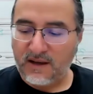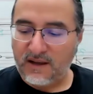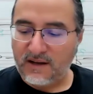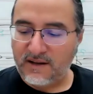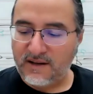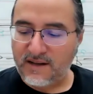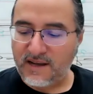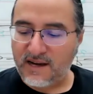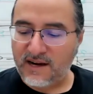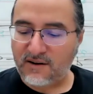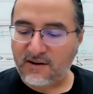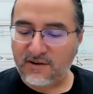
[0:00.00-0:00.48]

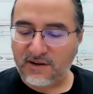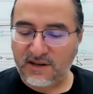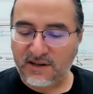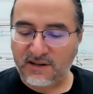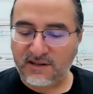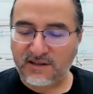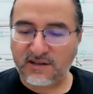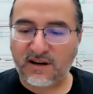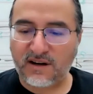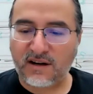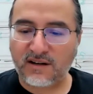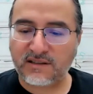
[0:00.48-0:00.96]
Now, he
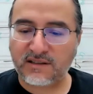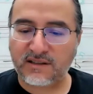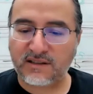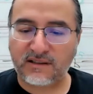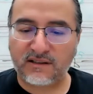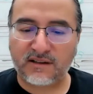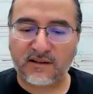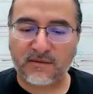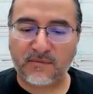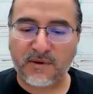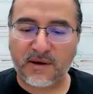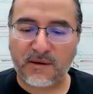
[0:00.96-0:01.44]
talks a
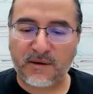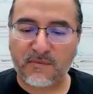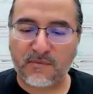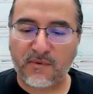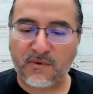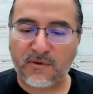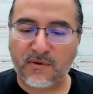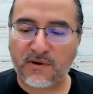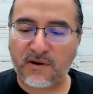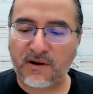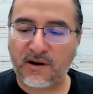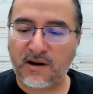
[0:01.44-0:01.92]
little bit
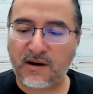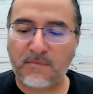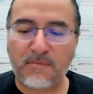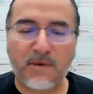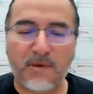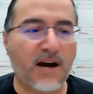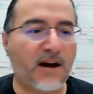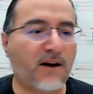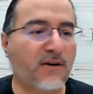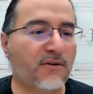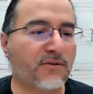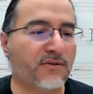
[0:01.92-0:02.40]
more
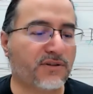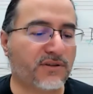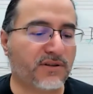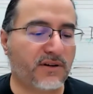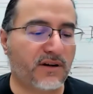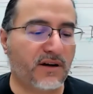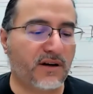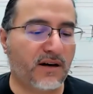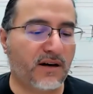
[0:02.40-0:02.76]
about